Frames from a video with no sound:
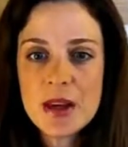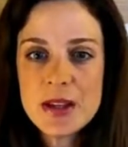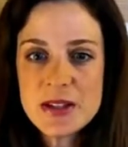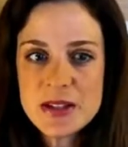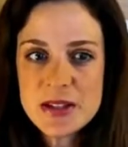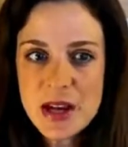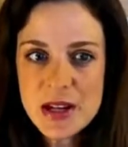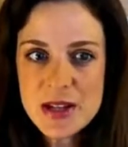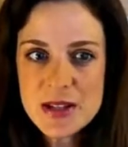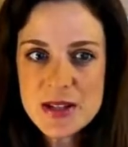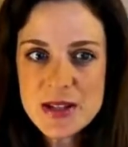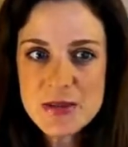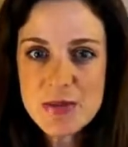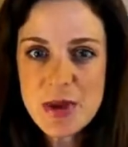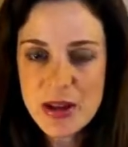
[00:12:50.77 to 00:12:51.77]
it
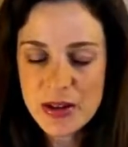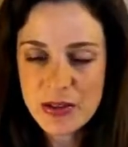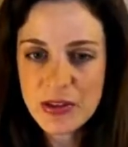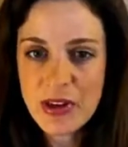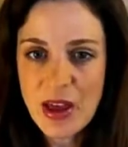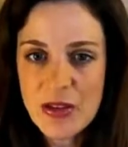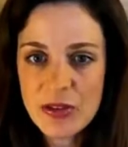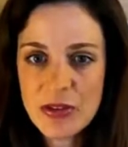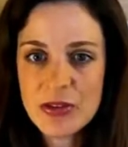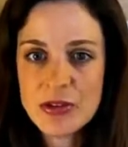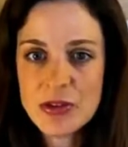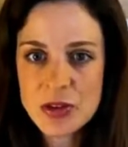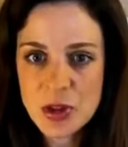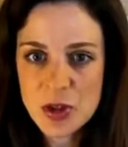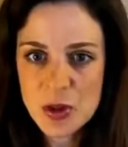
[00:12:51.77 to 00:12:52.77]
does make sense
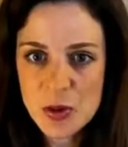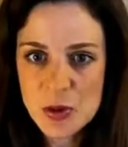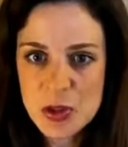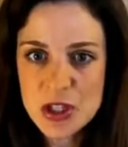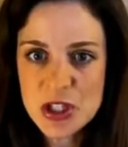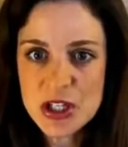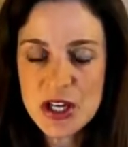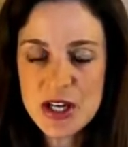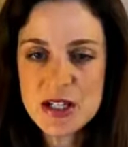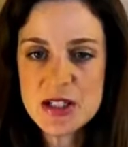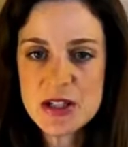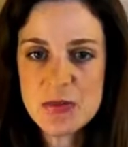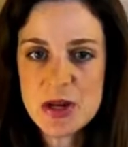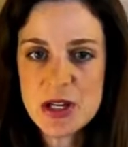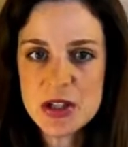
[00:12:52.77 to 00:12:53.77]
to negotiate
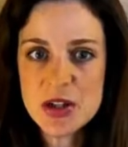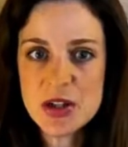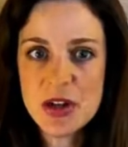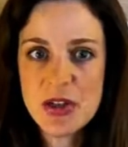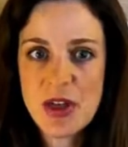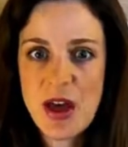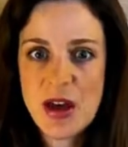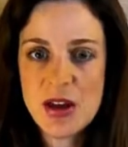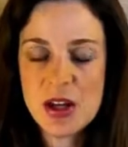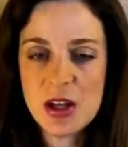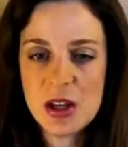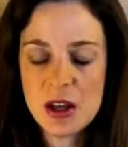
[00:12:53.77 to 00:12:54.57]
to make sure that